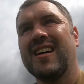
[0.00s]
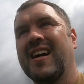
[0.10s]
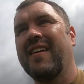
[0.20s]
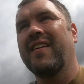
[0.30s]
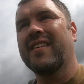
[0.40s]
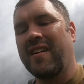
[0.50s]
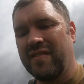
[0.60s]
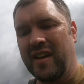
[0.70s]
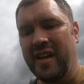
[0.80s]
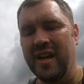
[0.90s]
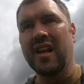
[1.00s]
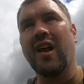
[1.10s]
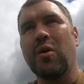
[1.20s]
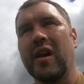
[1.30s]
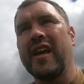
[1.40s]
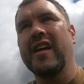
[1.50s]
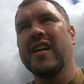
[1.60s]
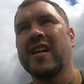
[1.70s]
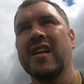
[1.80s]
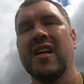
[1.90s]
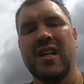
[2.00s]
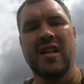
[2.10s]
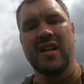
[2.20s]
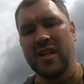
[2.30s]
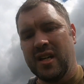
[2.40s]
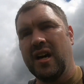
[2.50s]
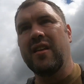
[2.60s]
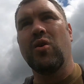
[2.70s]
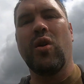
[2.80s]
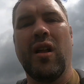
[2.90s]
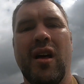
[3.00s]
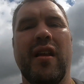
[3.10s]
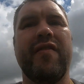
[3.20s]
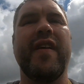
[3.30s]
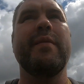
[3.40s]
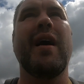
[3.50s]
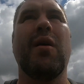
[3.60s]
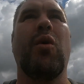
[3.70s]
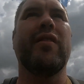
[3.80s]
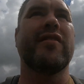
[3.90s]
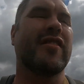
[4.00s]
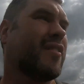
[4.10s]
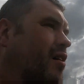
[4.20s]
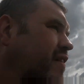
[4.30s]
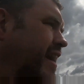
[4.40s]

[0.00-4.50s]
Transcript: Yep, definitely lonely. And all the female ones just over